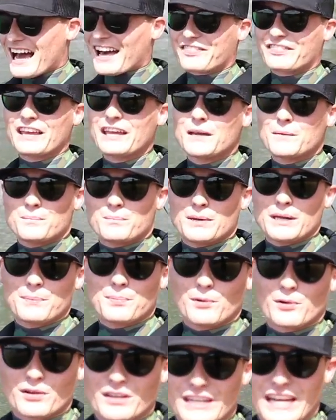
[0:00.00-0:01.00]
I think
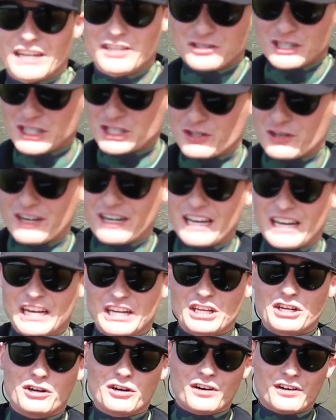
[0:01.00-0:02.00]
people can actually drink out
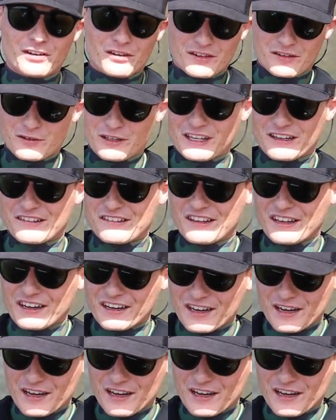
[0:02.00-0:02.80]
of urinal through this thing.